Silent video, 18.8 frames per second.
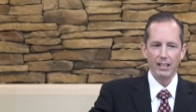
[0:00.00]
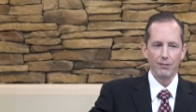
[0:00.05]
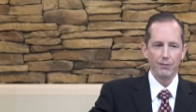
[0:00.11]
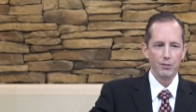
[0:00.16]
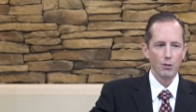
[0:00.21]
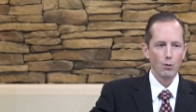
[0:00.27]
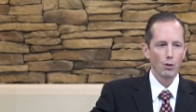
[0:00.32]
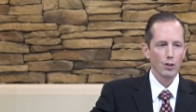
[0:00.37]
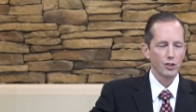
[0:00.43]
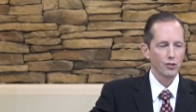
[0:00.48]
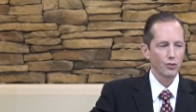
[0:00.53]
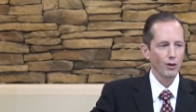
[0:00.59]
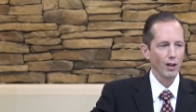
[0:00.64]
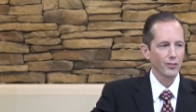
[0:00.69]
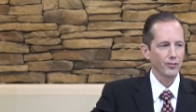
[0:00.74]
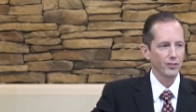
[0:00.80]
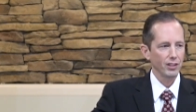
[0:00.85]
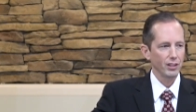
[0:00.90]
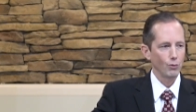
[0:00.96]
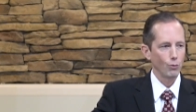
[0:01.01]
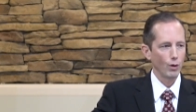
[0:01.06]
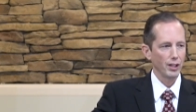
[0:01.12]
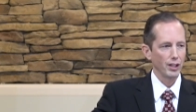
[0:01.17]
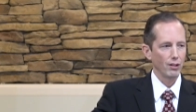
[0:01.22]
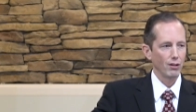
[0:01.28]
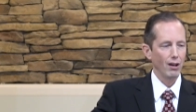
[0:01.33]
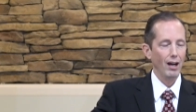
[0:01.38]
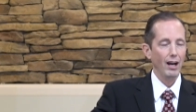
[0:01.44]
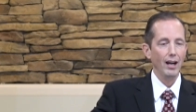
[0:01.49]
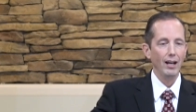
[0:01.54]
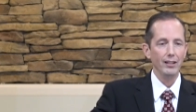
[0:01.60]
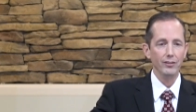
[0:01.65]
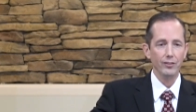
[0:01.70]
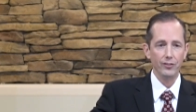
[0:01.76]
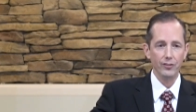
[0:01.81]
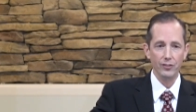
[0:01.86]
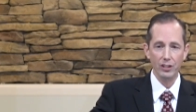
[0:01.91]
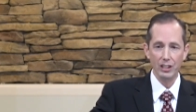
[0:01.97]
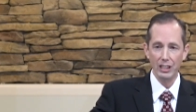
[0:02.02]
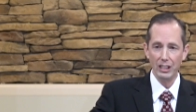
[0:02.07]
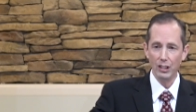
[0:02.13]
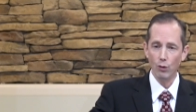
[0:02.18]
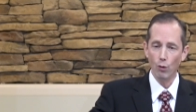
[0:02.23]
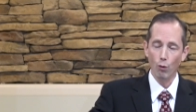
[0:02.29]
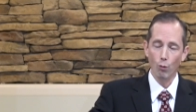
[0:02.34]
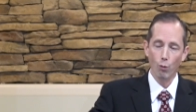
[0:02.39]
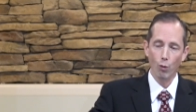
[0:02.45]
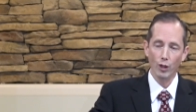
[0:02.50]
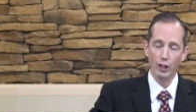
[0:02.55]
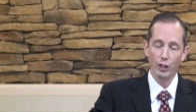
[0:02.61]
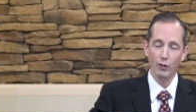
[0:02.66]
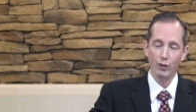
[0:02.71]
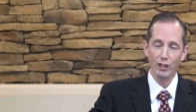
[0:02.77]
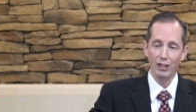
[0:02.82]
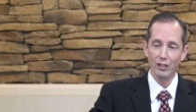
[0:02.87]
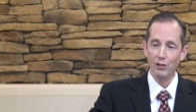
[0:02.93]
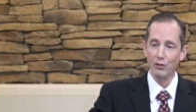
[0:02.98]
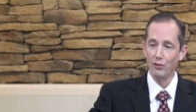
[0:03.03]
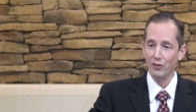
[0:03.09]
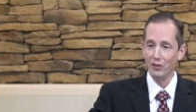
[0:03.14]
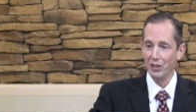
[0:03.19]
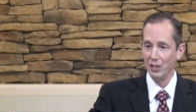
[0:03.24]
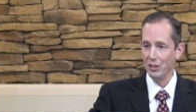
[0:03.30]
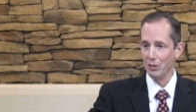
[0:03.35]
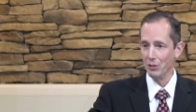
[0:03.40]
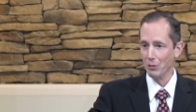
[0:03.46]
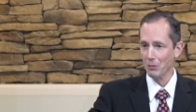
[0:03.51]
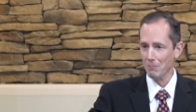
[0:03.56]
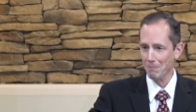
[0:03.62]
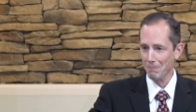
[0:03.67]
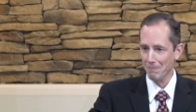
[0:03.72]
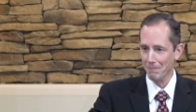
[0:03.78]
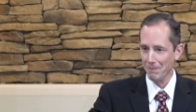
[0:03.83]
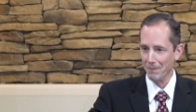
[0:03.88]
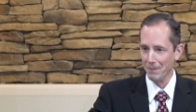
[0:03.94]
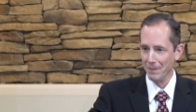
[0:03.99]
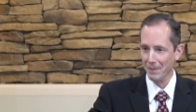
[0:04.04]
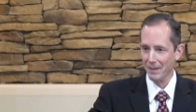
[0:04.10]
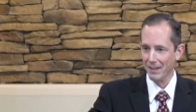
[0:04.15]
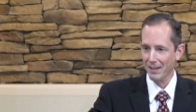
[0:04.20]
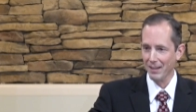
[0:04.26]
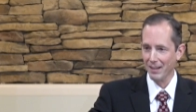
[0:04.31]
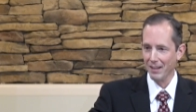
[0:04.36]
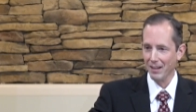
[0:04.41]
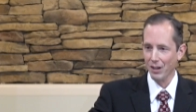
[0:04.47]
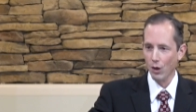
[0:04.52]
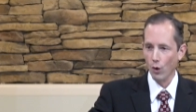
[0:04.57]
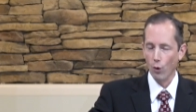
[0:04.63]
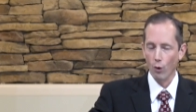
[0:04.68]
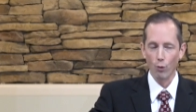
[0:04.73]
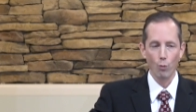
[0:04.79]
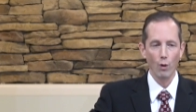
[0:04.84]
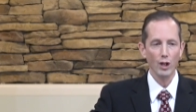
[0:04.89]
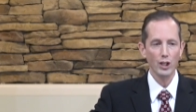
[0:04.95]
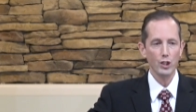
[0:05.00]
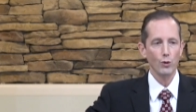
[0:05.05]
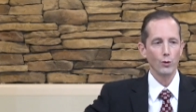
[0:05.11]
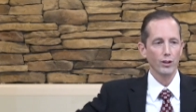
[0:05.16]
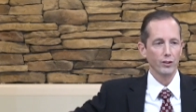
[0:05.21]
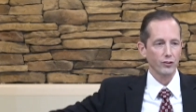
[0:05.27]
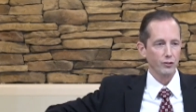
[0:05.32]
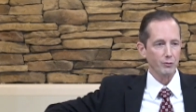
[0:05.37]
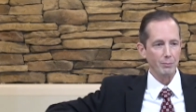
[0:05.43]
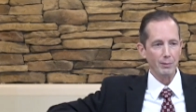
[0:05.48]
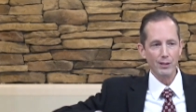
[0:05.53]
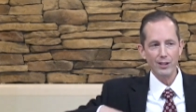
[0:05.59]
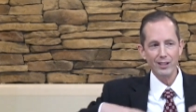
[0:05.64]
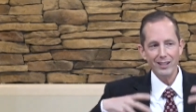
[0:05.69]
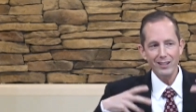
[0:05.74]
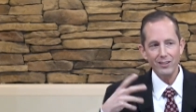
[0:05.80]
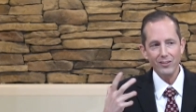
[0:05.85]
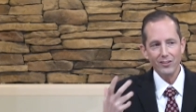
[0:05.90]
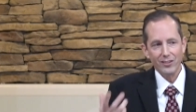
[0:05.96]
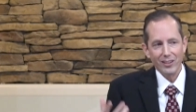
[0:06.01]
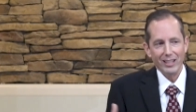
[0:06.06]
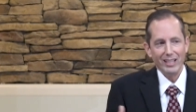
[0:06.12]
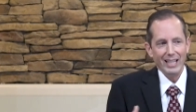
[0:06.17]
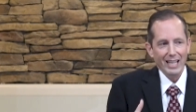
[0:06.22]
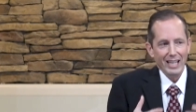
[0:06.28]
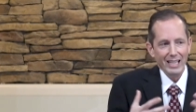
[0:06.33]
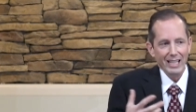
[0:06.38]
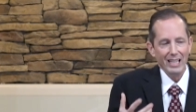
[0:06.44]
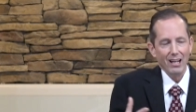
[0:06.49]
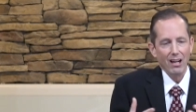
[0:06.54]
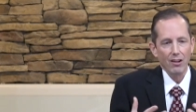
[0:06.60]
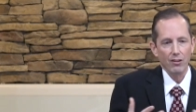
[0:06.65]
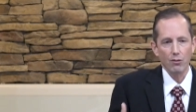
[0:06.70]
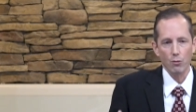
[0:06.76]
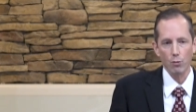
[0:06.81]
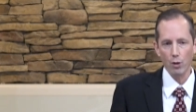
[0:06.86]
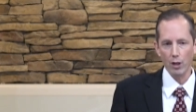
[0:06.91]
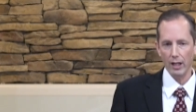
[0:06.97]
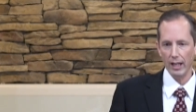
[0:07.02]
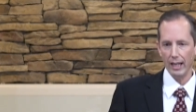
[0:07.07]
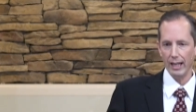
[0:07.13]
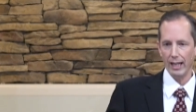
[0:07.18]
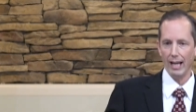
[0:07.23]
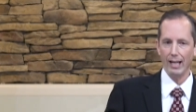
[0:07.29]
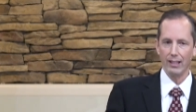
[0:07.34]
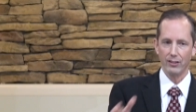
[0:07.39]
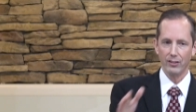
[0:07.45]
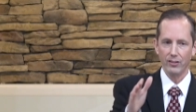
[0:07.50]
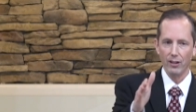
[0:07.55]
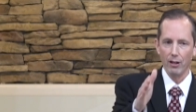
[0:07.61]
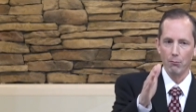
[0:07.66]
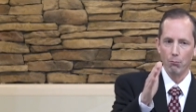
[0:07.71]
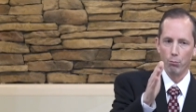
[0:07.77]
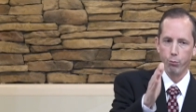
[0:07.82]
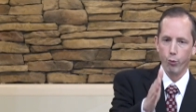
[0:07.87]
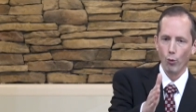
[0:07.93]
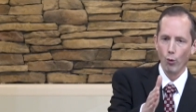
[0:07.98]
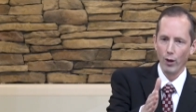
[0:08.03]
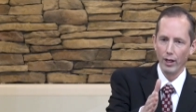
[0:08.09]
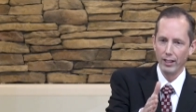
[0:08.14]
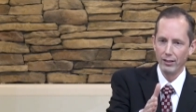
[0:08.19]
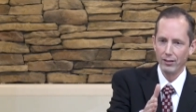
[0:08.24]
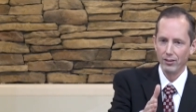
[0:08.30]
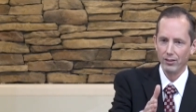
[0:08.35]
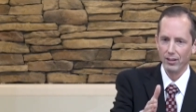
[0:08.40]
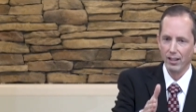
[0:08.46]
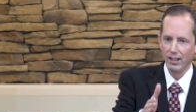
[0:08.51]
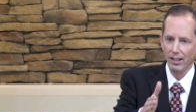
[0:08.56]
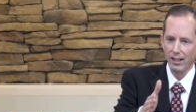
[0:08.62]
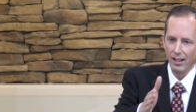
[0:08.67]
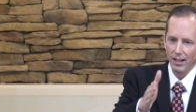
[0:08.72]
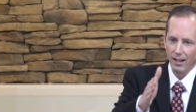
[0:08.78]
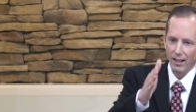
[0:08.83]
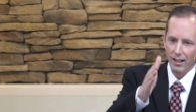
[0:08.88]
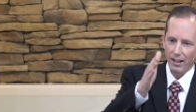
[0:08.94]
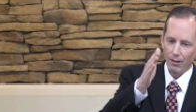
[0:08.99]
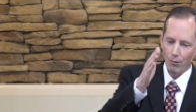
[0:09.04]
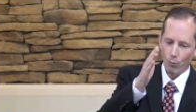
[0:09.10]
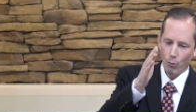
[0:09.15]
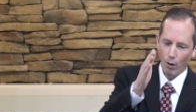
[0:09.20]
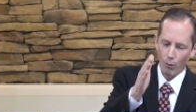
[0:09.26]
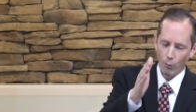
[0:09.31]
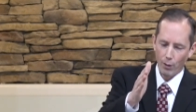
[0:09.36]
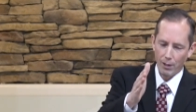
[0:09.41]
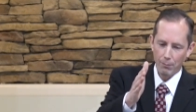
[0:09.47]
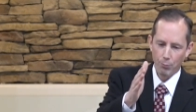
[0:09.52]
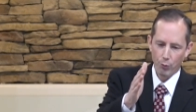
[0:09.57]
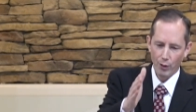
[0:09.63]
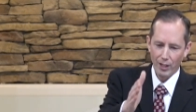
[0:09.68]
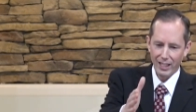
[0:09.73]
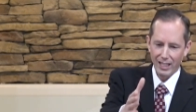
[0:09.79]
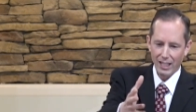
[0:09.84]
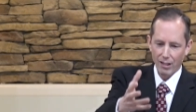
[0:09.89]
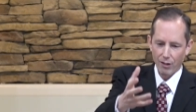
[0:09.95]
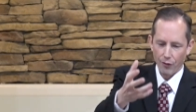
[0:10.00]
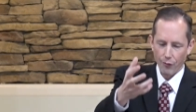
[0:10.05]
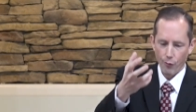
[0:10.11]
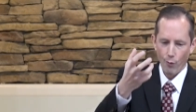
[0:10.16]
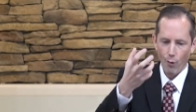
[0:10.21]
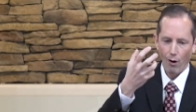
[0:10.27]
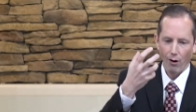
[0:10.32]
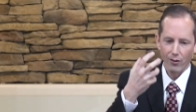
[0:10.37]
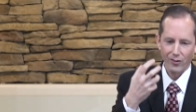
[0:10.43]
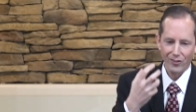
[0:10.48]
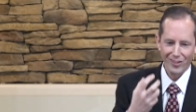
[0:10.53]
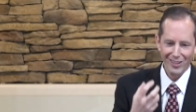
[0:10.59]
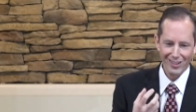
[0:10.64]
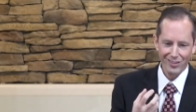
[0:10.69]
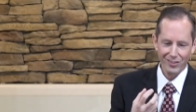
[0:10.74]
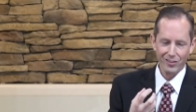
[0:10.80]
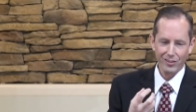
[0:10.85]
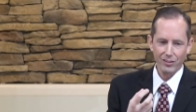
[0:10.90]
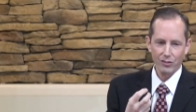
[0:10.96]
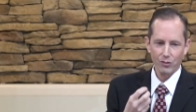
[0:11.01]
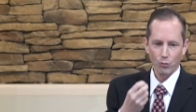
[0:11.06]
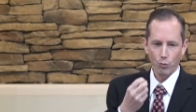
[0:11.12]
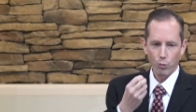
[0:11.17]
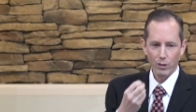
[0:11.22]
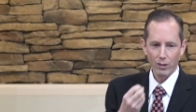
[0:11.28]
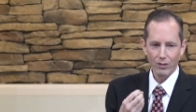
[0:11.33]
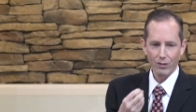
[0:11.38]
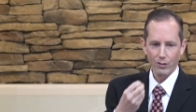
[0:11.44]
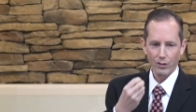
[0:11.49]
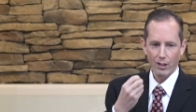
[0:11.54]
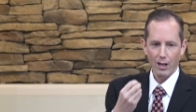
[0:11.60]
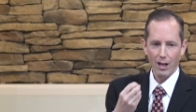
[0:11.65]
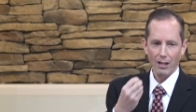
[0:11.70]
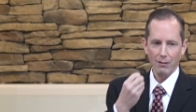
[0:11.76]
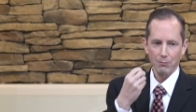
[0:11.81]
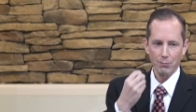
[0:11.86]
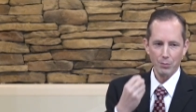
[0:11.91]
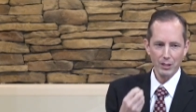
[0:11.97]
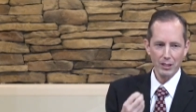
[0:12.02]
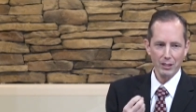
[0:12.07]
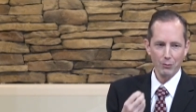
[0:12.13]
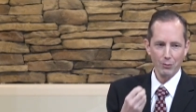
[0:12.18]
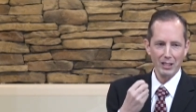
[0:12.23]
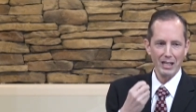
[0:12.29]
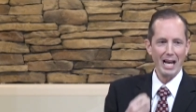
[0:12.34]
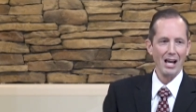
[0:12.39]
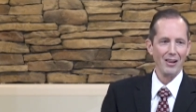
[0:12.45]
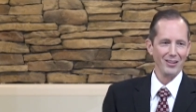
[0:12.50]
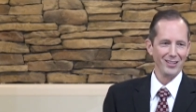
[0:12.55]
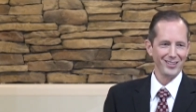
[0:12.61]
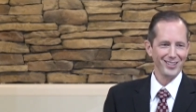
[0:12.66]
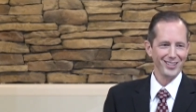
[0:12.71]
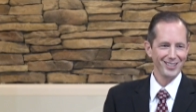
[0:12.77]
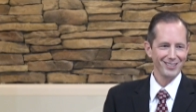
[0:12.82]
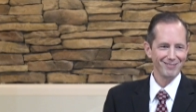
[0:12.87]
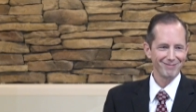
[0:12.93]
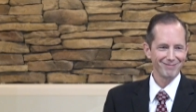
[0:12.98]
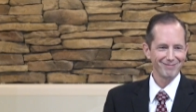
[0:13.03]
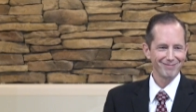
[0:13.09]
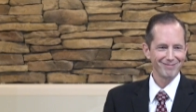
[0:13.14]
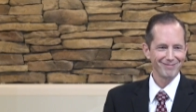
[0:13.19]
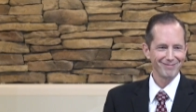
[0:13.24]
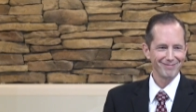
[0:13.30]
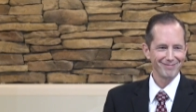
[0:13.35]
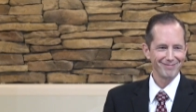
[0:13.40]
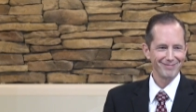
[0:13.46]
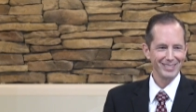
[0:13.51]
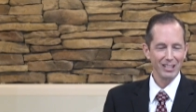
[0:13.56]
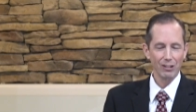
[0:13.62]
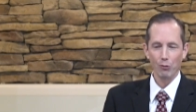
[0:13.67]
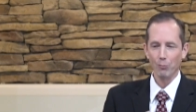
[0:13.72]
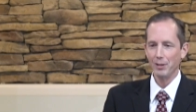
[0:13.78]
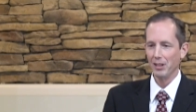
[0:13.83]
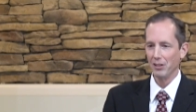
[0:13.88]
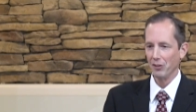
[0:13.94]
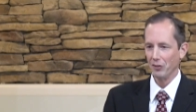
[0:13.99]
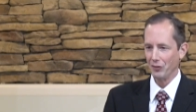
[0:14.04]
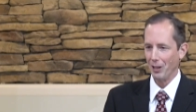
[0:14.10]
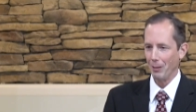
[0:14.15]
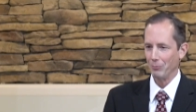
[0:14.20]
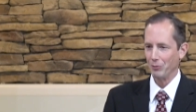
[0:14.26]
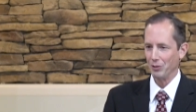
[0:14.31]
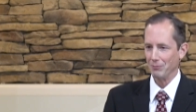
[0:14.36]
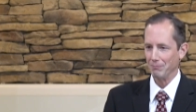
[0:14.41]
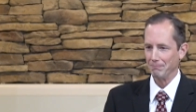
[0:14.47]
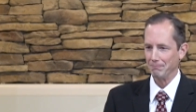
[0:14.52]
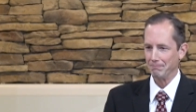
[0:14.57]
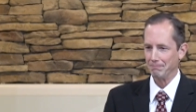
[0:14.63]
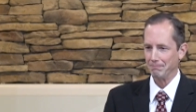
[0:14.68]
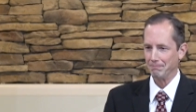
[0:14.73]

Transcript: If you are trusting what your eyes see or what your ears hear or what you experience in any other way, at some point, what we bring in through our senses will not be reality. It'll be a deception.